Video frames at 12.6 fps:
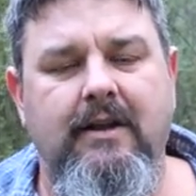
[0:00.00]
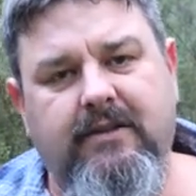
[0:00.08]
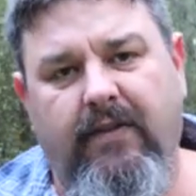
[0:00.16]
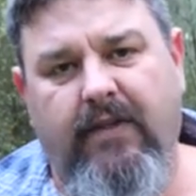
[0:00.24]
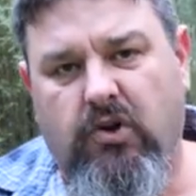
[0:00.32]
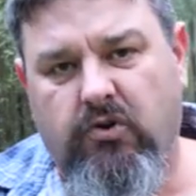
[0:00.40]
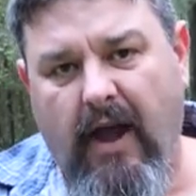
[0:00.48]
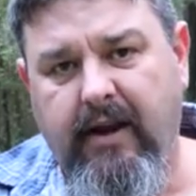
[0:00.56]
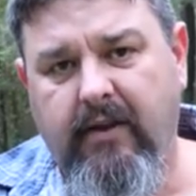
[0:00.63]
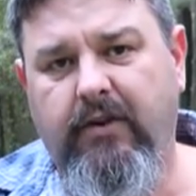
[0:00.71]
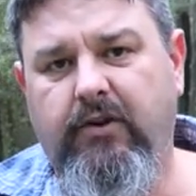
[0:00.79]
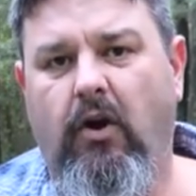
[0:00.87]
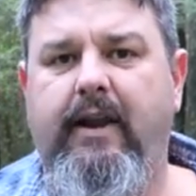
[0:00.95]
So the
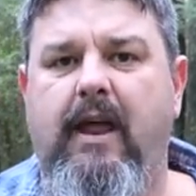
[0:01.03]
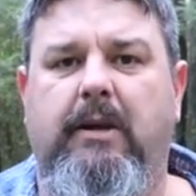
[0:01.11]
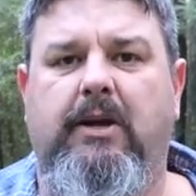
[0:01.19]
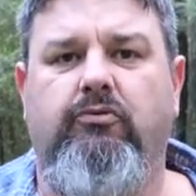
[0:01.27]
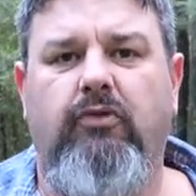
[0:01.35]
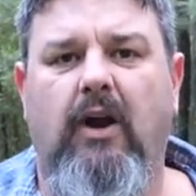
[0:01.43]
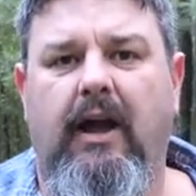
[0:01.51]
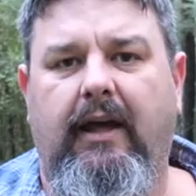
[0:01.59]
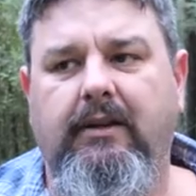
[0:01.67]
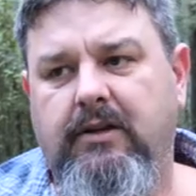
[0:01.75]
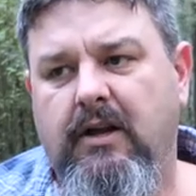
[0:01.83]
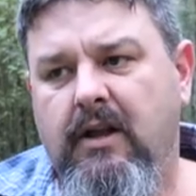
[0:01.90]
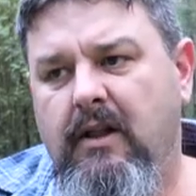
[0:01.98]
greater the dynamic
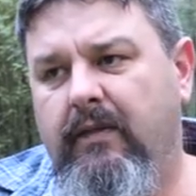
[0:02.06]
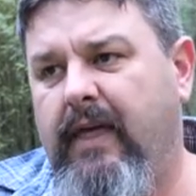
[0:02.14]
range,